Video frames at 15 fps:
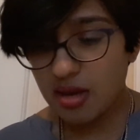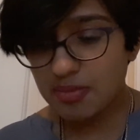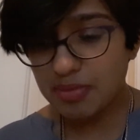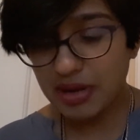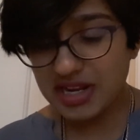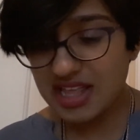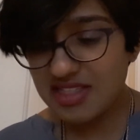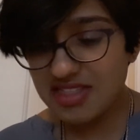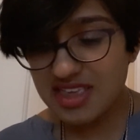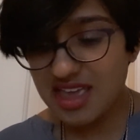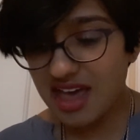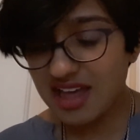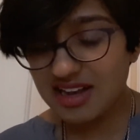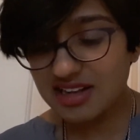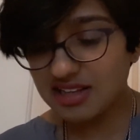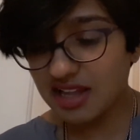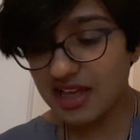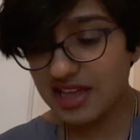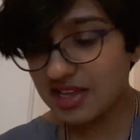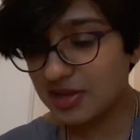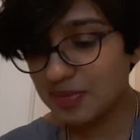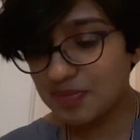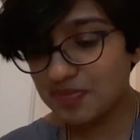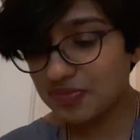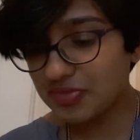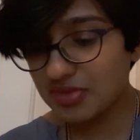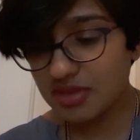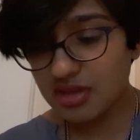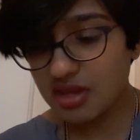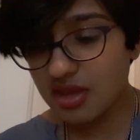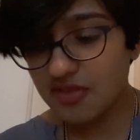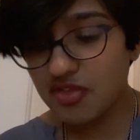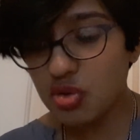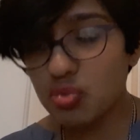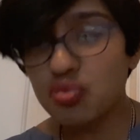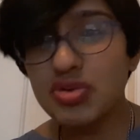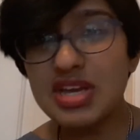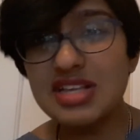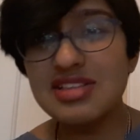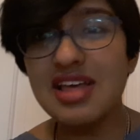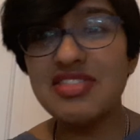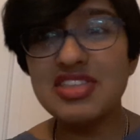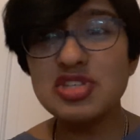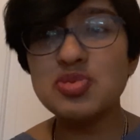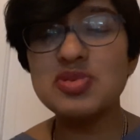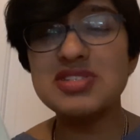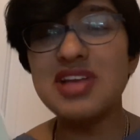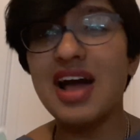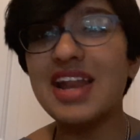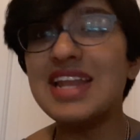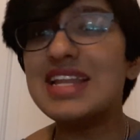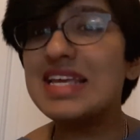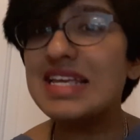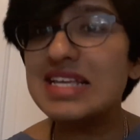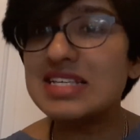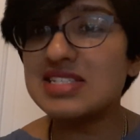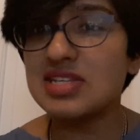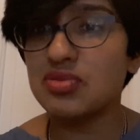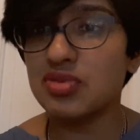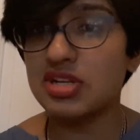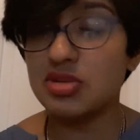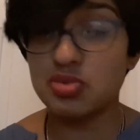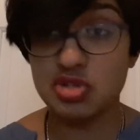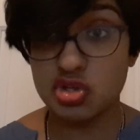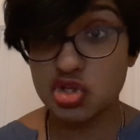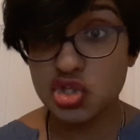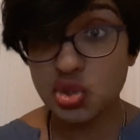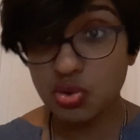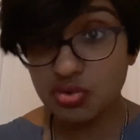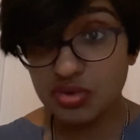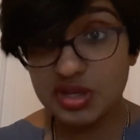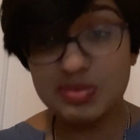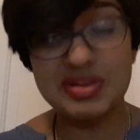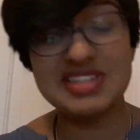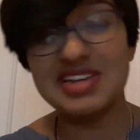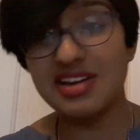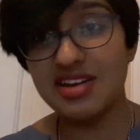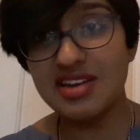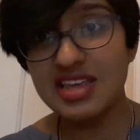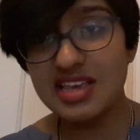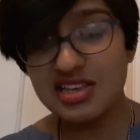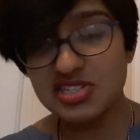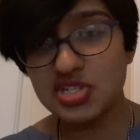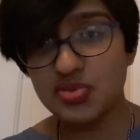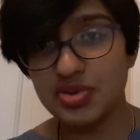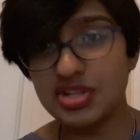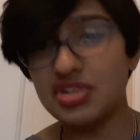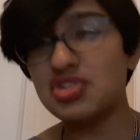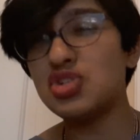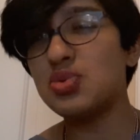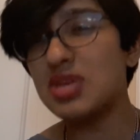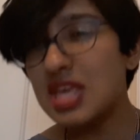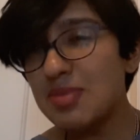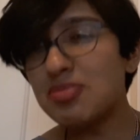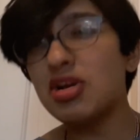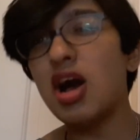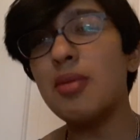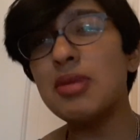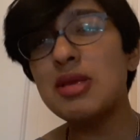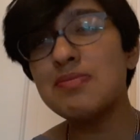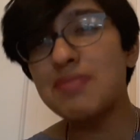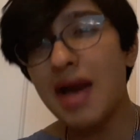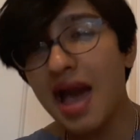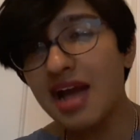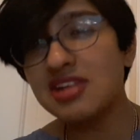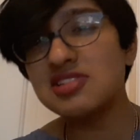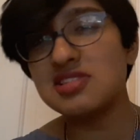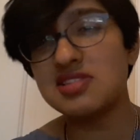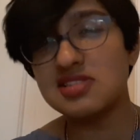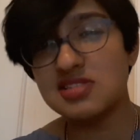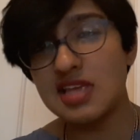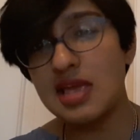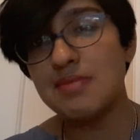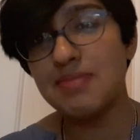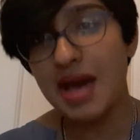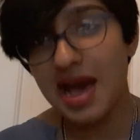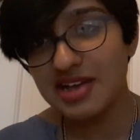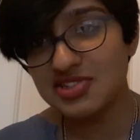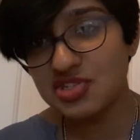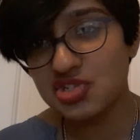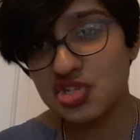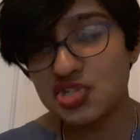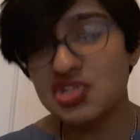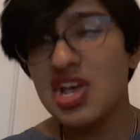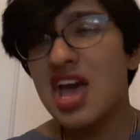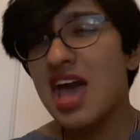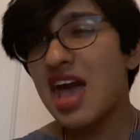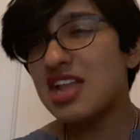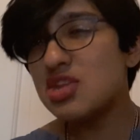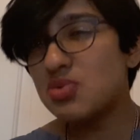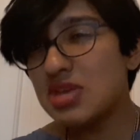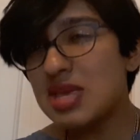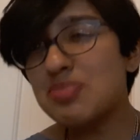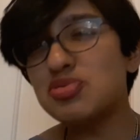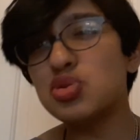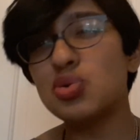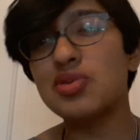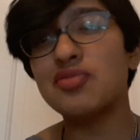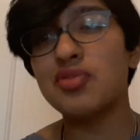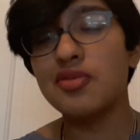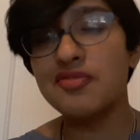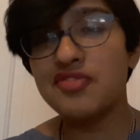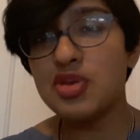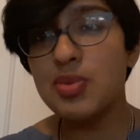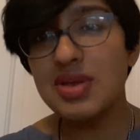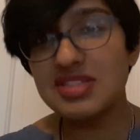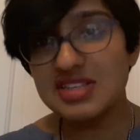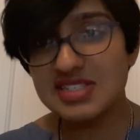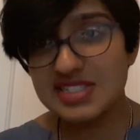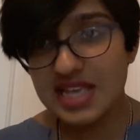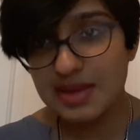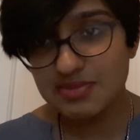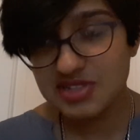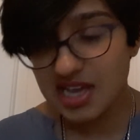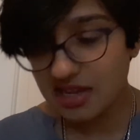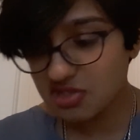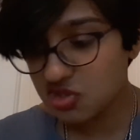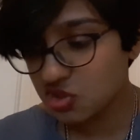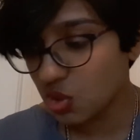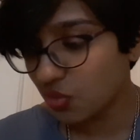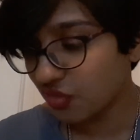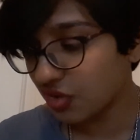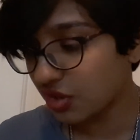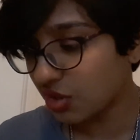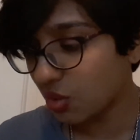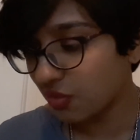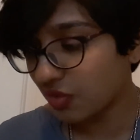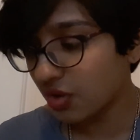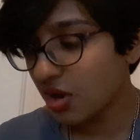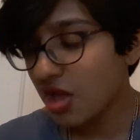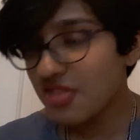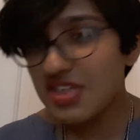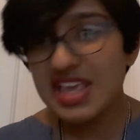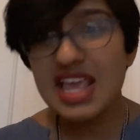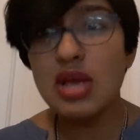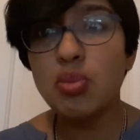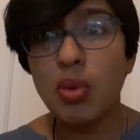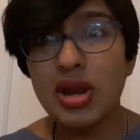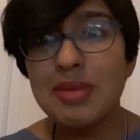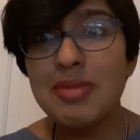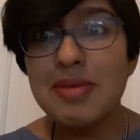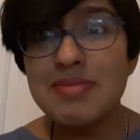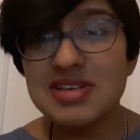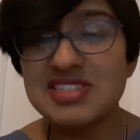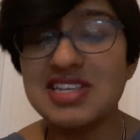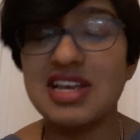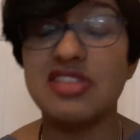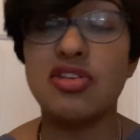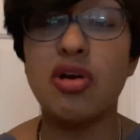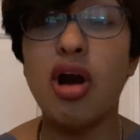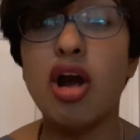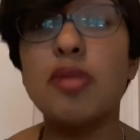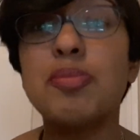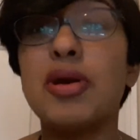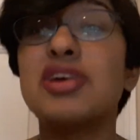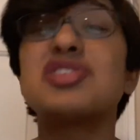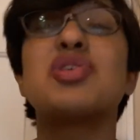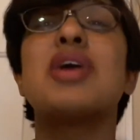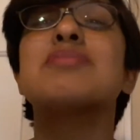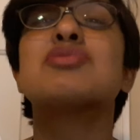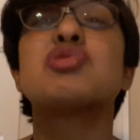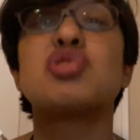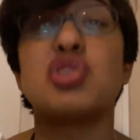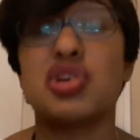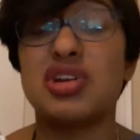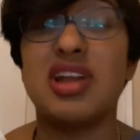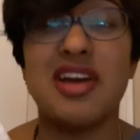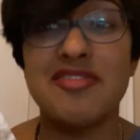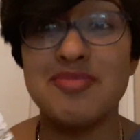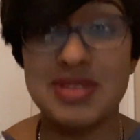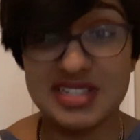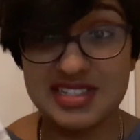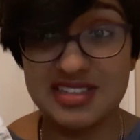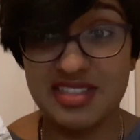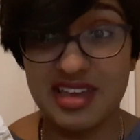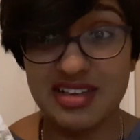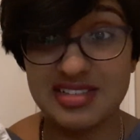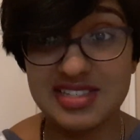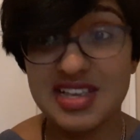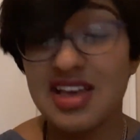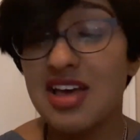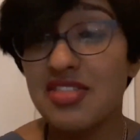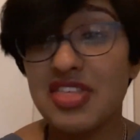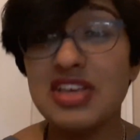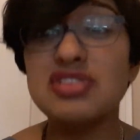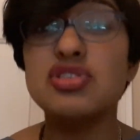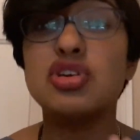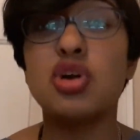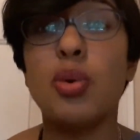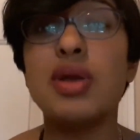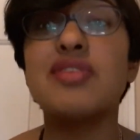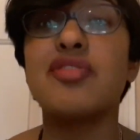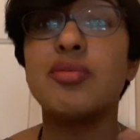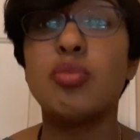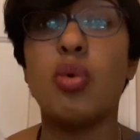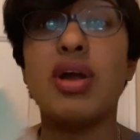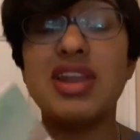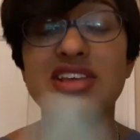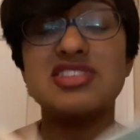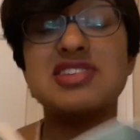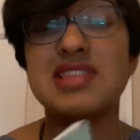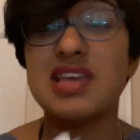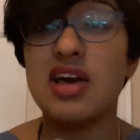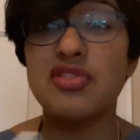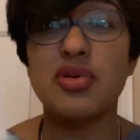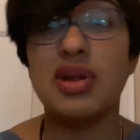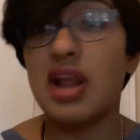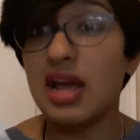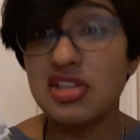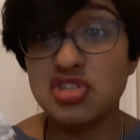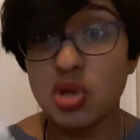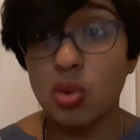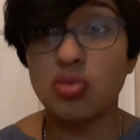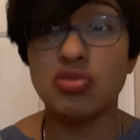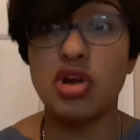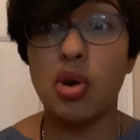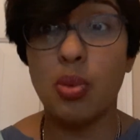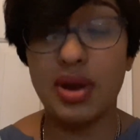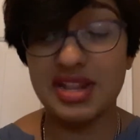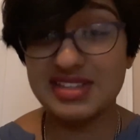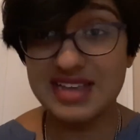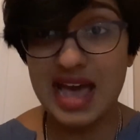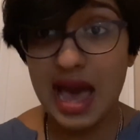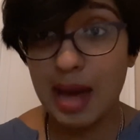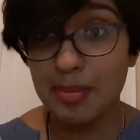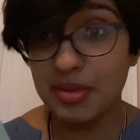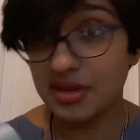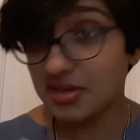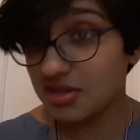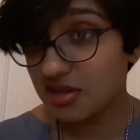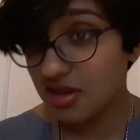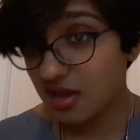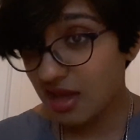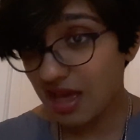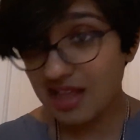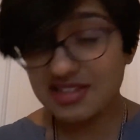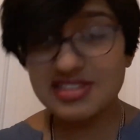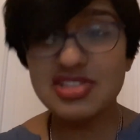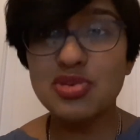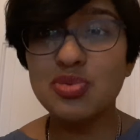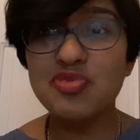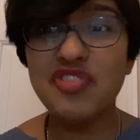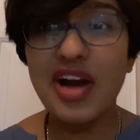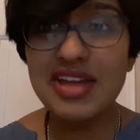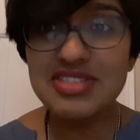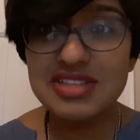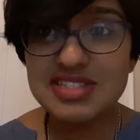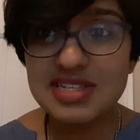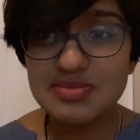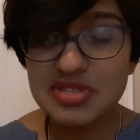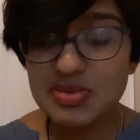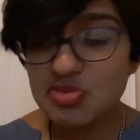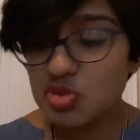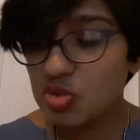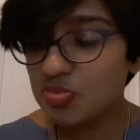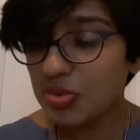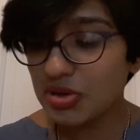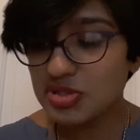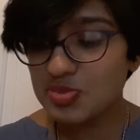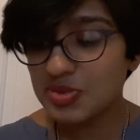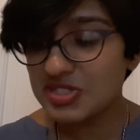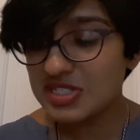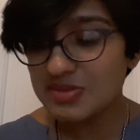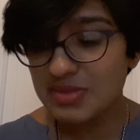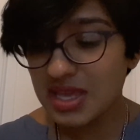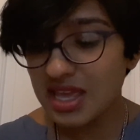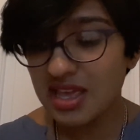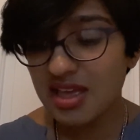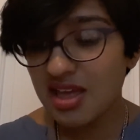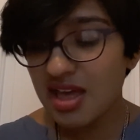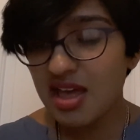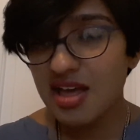but in the end, like, if you read, and this was not an easy read, it was a short read, but it's not an easy read, because you keep coming back to the same passages, and you keep sort of reviewing the same text over and over, thinking, what am I missing? And there are parts I'm certain I've missed things. Things are going from one end to the other, and I don't know what's happened. And you find that sometimes with books, but to me,